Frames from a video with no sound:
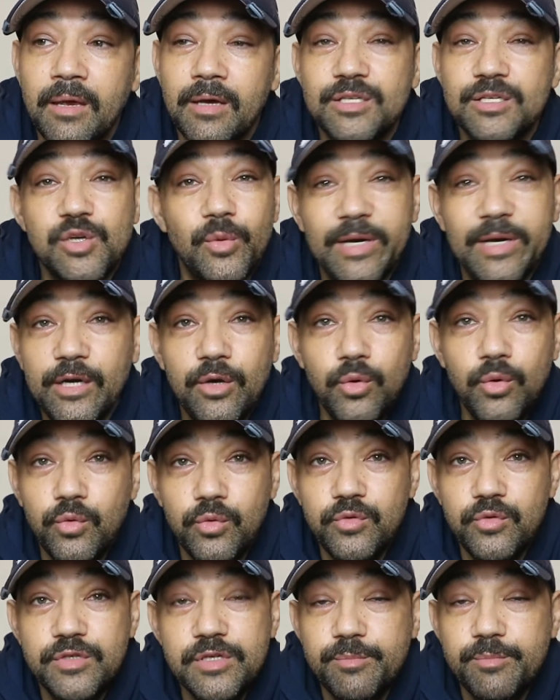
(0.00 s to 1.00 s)
So he
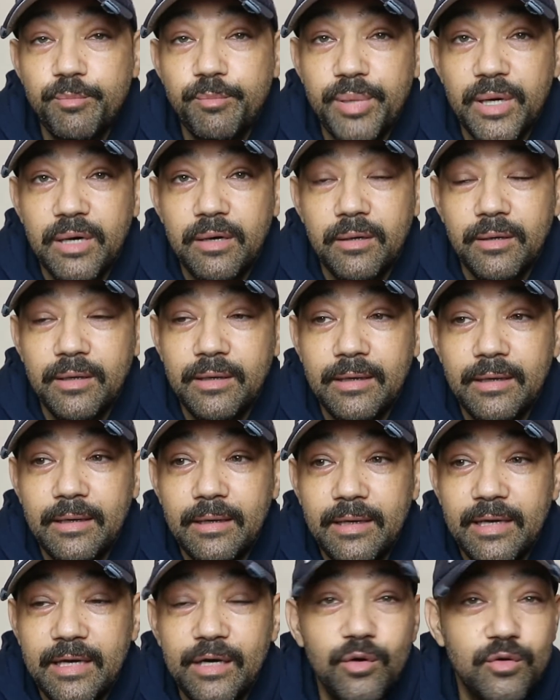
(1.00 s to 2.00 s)
knows, but
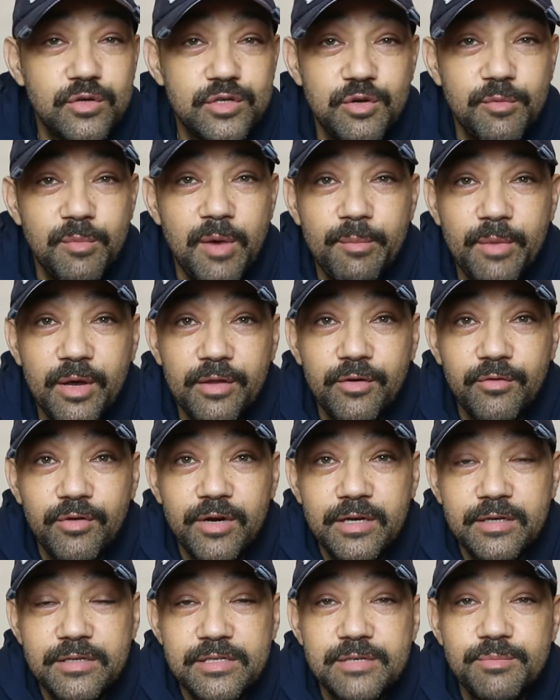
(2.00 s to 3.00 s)
he knows who my mother
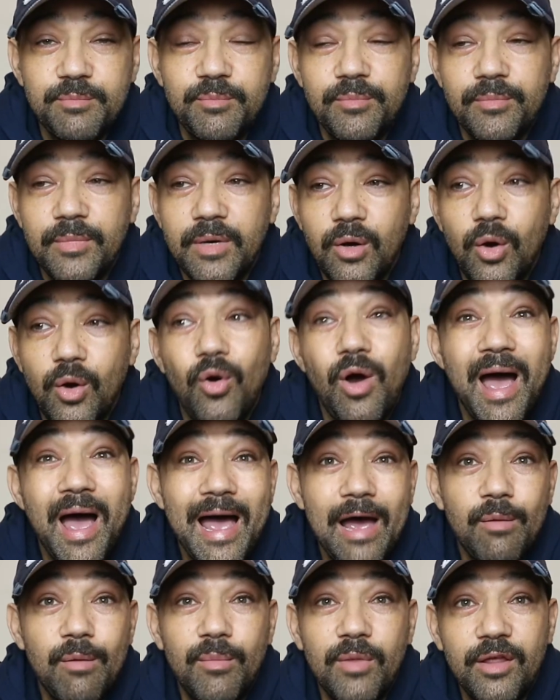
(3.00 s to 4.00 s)
is or
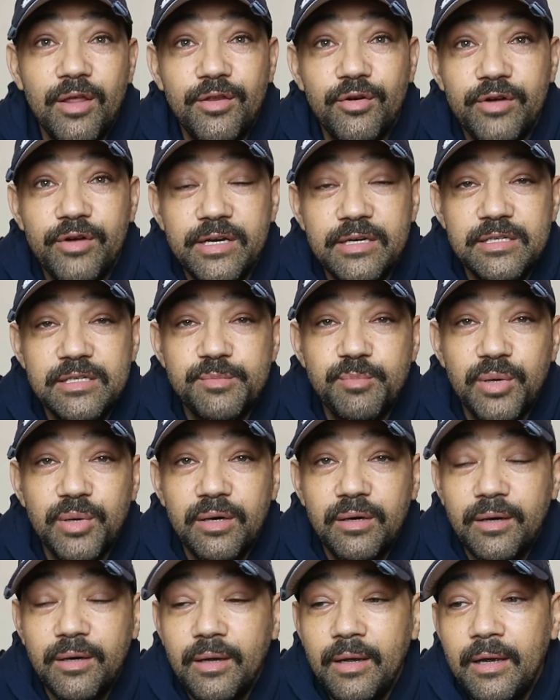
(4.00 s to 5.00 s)
our mother is,
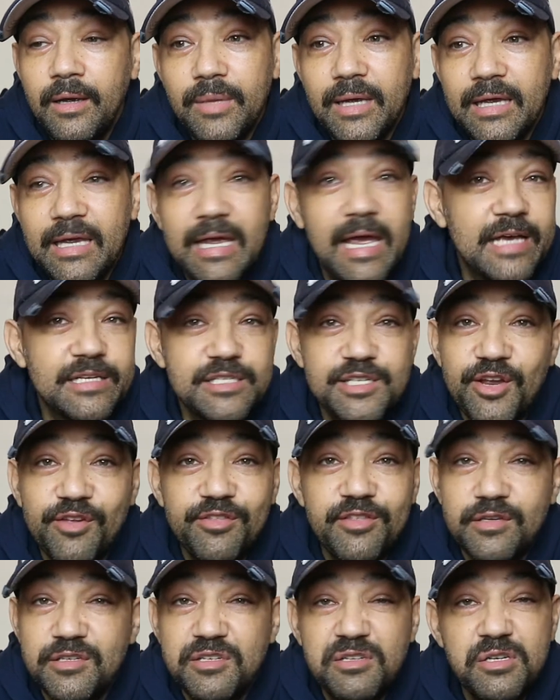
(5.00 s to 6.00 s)
but he has
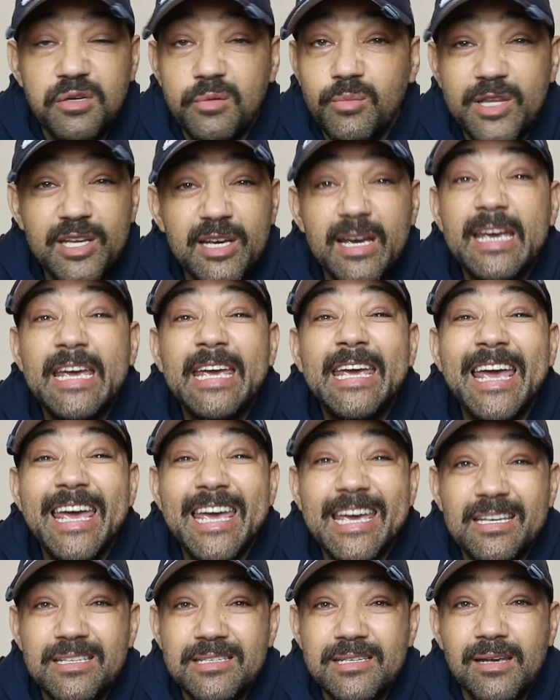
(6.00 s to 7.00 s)
nothing to do with her. He
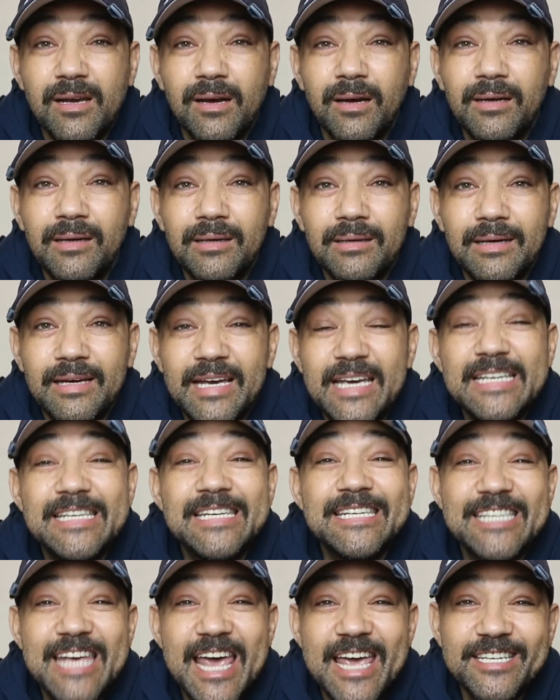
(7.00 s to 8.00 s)
hates her he
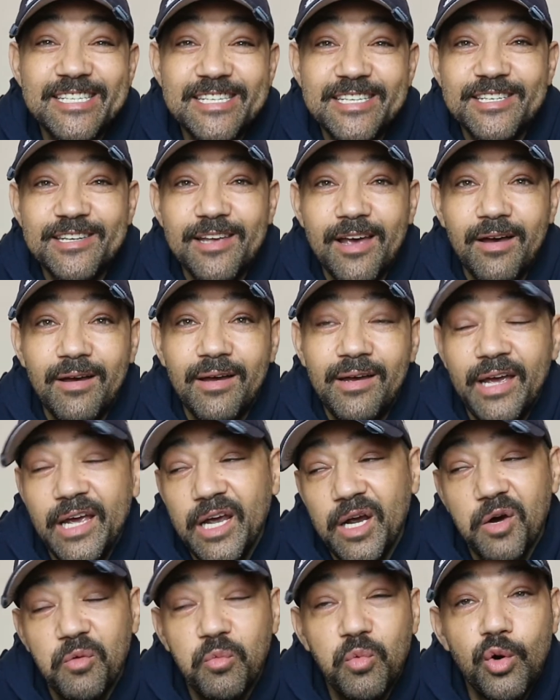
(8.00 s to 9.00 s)
detests her.
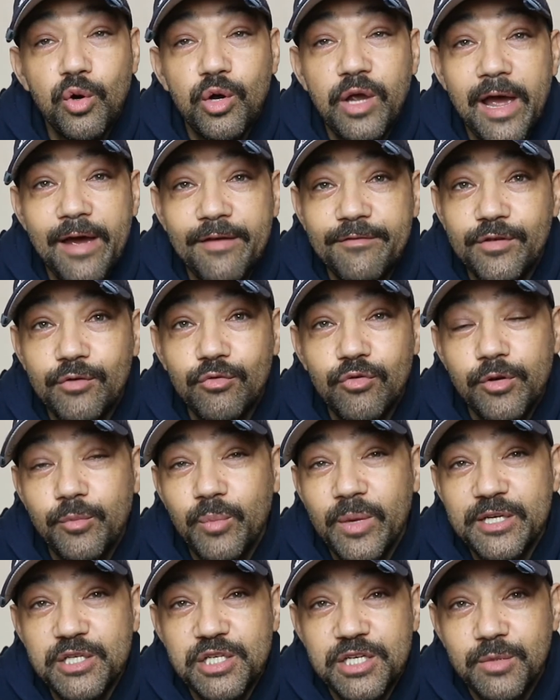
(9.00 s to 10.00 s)
He'll walk out of the room
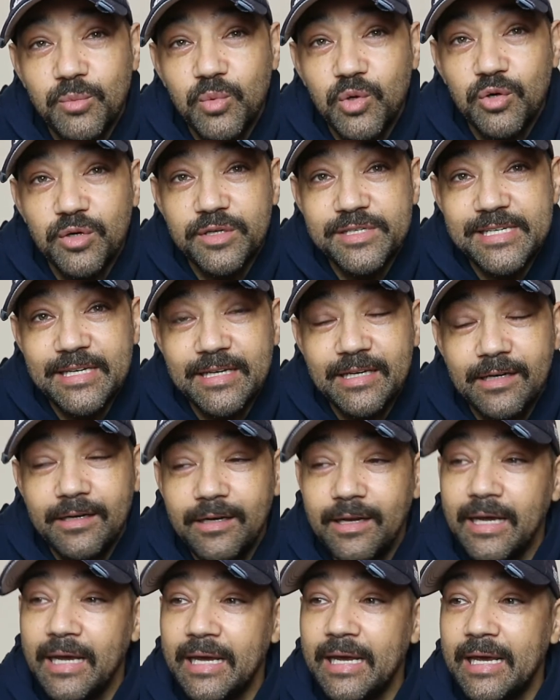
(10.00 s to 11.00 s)
when she walks
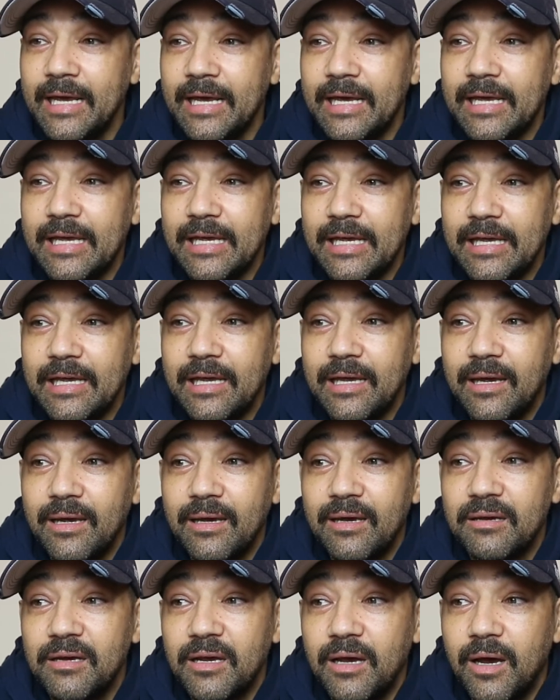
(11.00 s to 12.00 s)
in. He
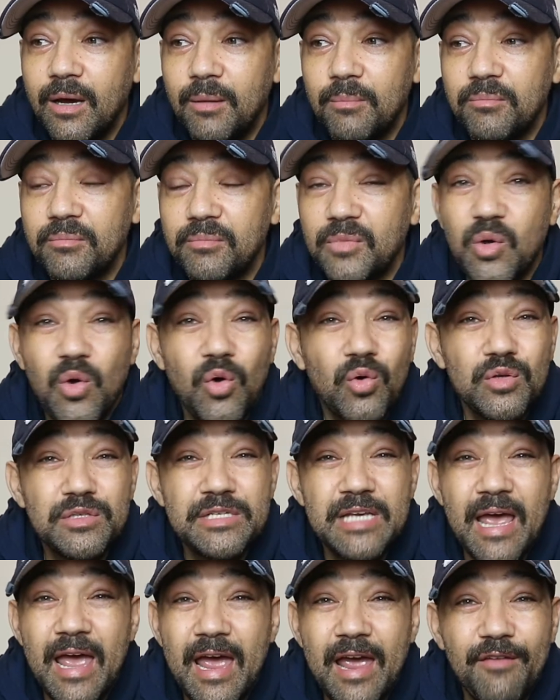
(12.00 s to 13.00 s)
um,
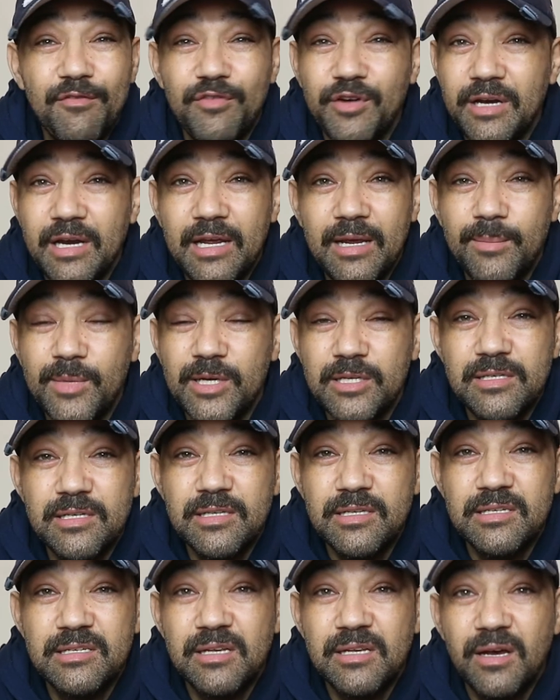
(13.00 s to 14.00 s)
calls her every name under
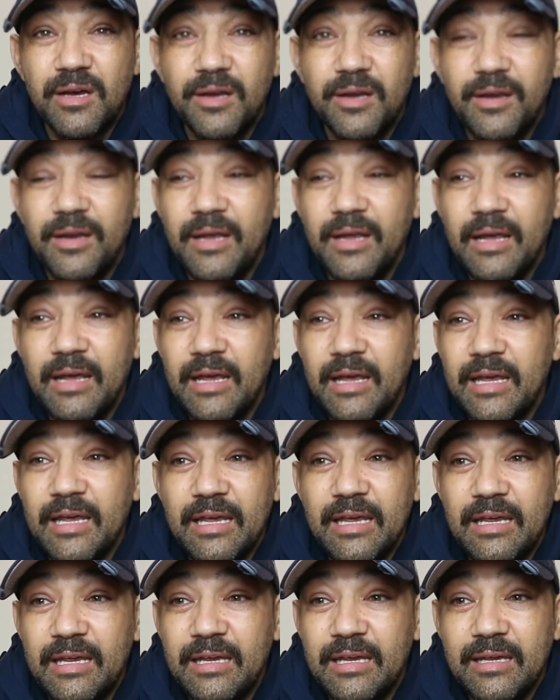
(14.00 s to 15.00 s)
the sun.
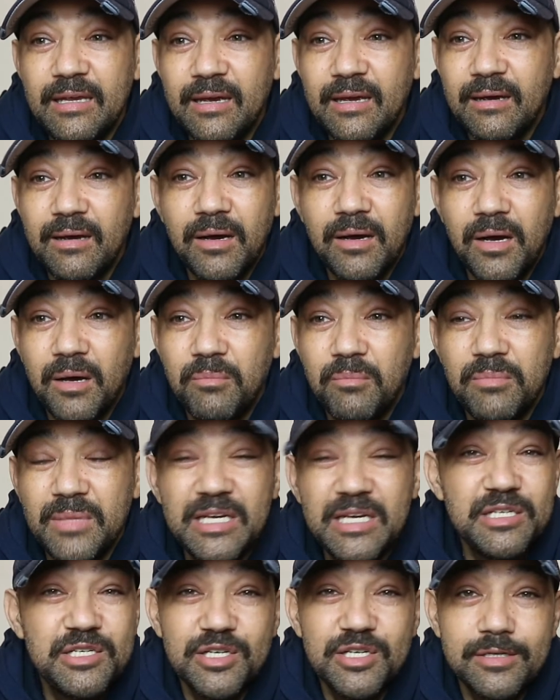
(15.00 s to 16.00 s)
He um,
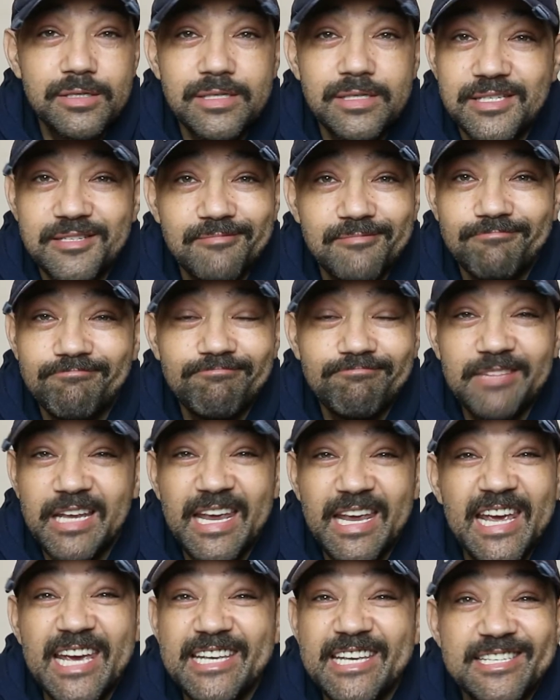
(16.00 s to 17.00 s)
he's just
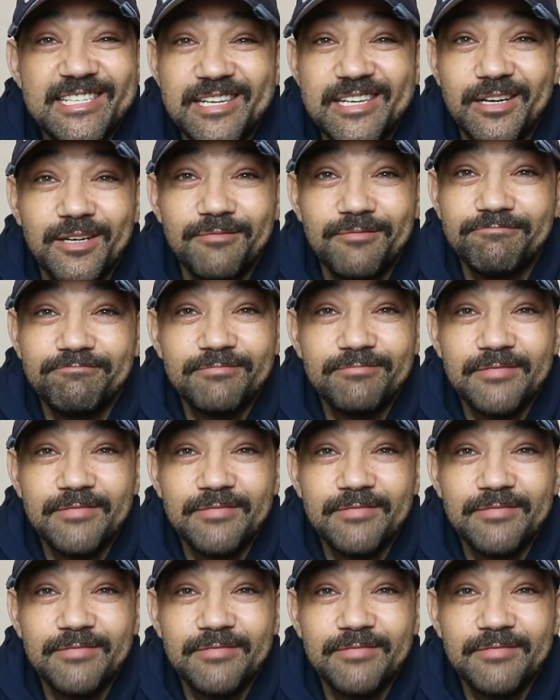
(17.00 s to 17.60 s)
he hates her,